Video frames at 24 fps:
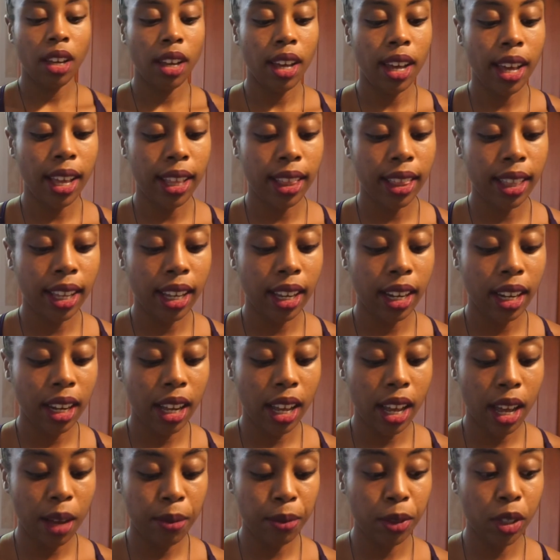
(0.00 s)
And
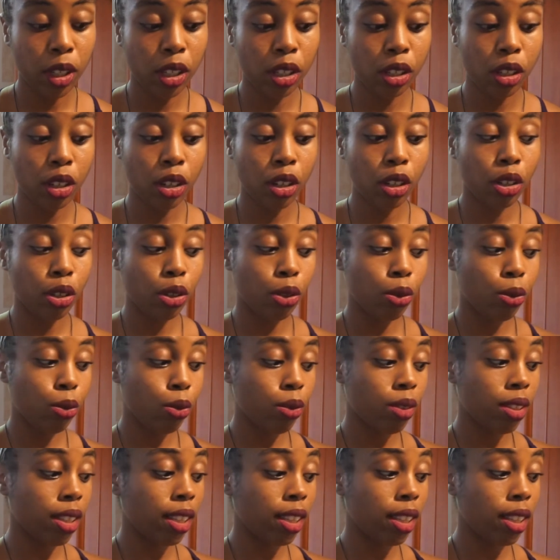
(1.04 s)
then I'm just going to use